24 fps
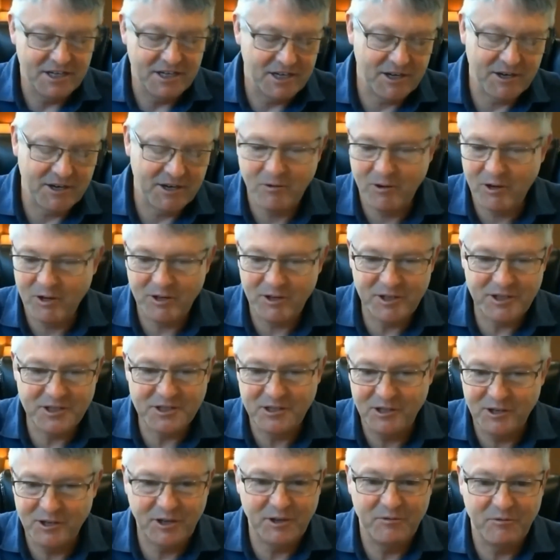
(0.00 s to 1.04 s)
Quality is
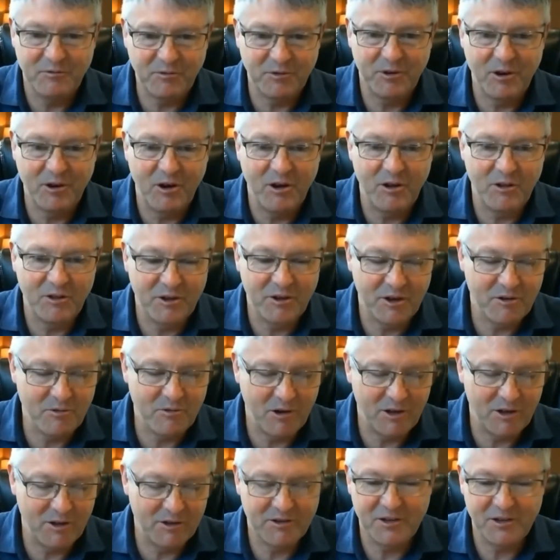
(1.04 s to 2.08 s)
looking for all the
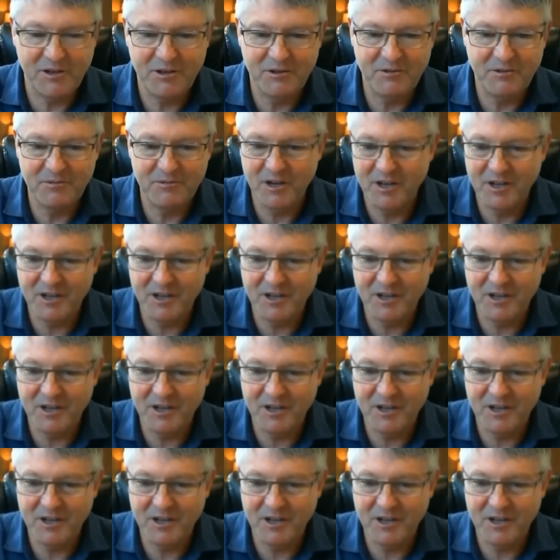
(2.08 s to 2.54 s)
quality